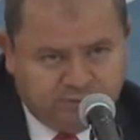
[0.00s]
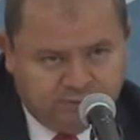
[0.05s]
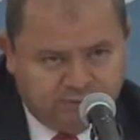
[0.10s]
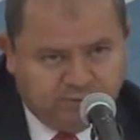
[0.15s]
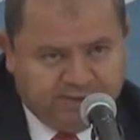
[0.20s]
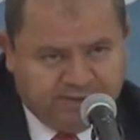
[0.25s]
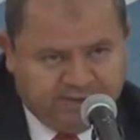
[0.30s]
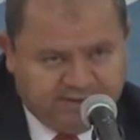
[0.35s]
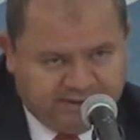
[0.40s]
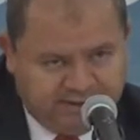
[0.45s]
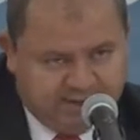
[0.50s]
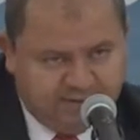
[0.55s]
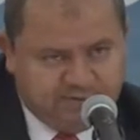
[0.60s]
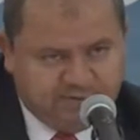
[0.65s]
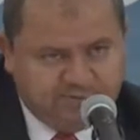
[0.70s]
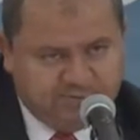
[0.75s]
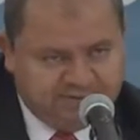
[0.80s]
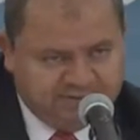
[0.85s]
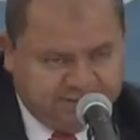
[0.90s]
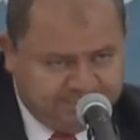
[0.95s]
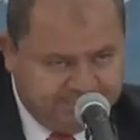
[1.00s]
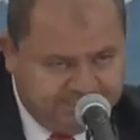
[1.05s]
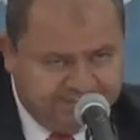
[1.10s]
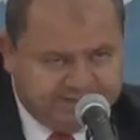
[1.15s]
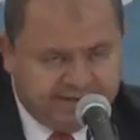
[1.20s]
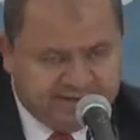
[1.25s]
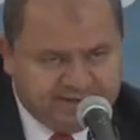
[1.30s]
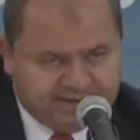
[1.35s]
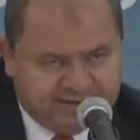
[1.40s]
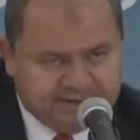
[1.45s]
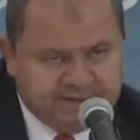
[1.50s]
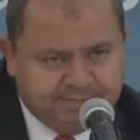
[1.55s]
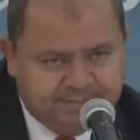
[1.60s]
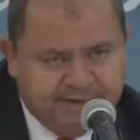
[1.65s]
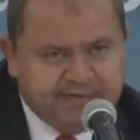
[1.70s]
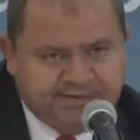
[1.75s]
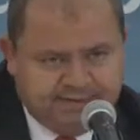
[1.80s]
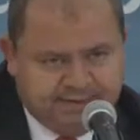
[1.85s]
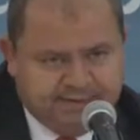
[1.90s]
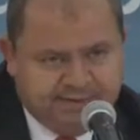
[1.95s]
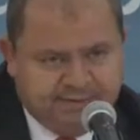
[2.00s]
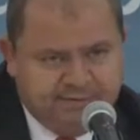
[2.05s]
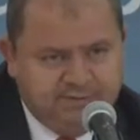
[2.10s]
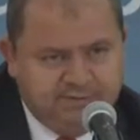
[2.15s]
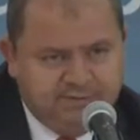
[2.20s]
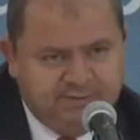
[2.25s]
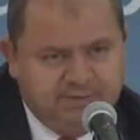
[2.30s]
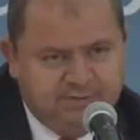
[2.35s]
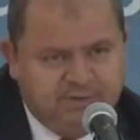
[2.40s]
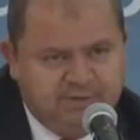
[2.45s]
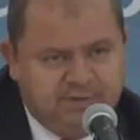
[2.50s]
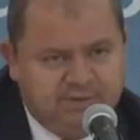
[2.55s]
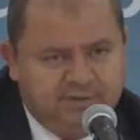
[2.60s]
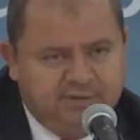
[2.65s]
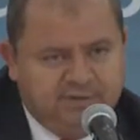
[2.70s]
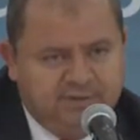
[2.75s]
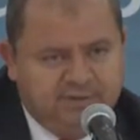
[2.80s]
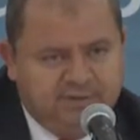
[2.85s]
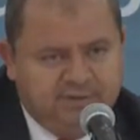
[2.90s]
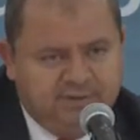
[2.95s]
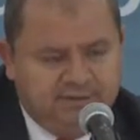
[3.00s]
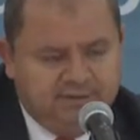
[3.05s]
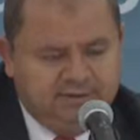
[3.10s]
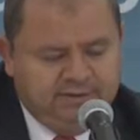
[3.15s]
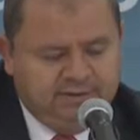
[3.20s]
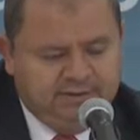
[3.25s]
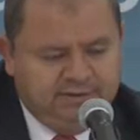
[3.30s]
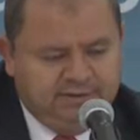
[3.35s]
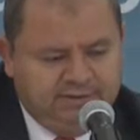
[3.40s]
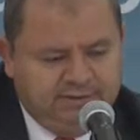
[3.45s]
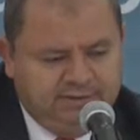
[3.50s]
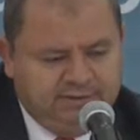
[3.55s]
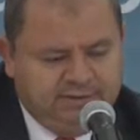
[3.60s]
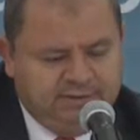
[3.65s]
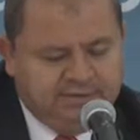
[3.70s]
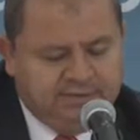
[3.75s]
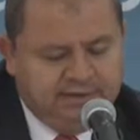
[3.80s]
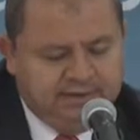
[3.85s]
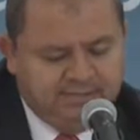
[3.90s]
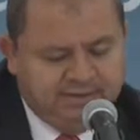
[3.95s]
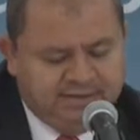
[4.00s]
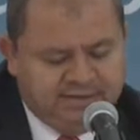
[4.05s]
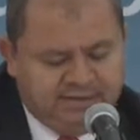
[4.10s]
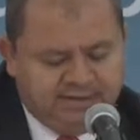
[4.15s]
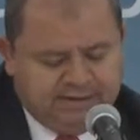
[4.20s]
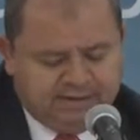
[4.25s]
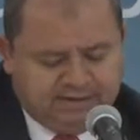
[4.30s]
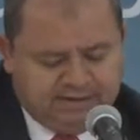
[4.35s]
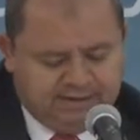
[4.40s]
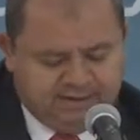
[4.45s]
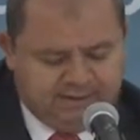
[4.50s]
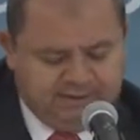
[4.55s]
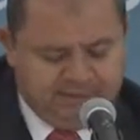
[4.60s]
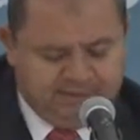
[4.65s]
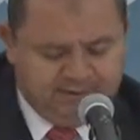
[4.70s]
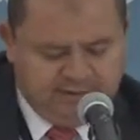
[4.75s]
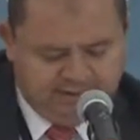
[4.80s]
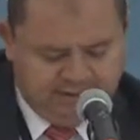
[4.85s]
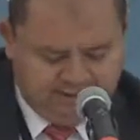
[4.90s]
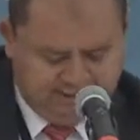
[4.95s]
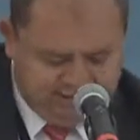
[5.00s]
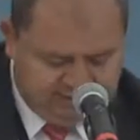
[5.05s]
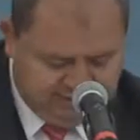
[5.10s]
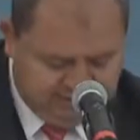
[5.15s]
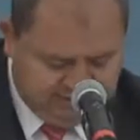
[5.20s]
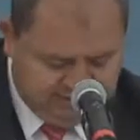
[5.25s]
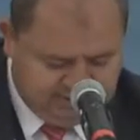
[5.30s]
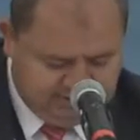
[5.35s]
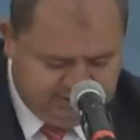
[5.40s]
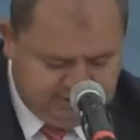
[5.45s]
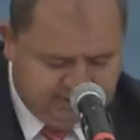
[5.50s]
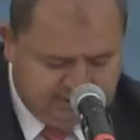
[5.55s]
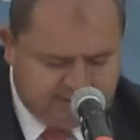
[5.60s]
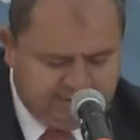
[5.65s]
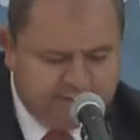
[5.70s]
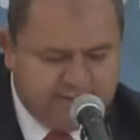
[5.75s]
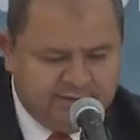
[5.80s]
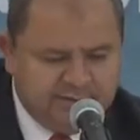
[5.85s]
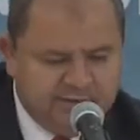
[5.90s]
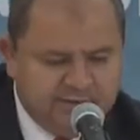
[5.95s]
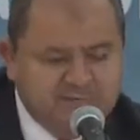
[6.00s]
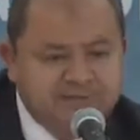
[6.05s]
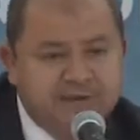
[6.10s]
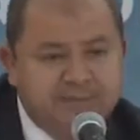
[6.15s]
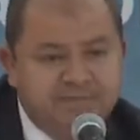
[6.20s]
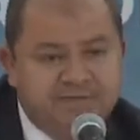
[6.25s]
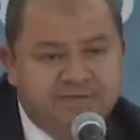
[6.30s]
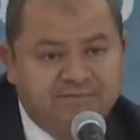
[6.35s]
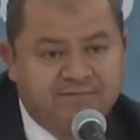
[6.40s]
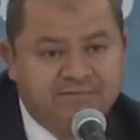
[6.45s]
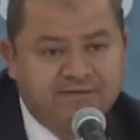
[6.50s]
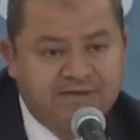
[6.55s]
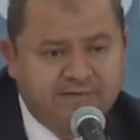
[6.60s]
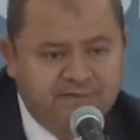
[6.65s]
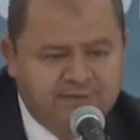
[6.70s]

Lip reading: postgraduate courses are being developed with this topic in mind,